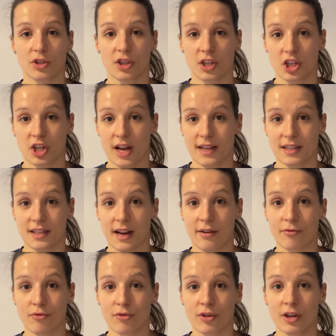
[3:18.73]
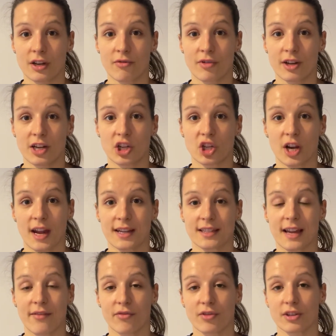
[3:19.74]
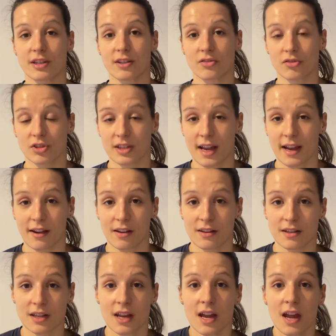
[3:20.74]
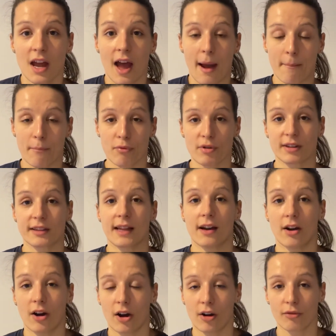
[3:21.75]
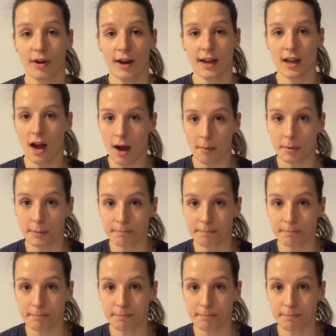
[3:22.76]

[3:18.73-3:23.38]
the chest and really chase every single second and bring that heart rate up.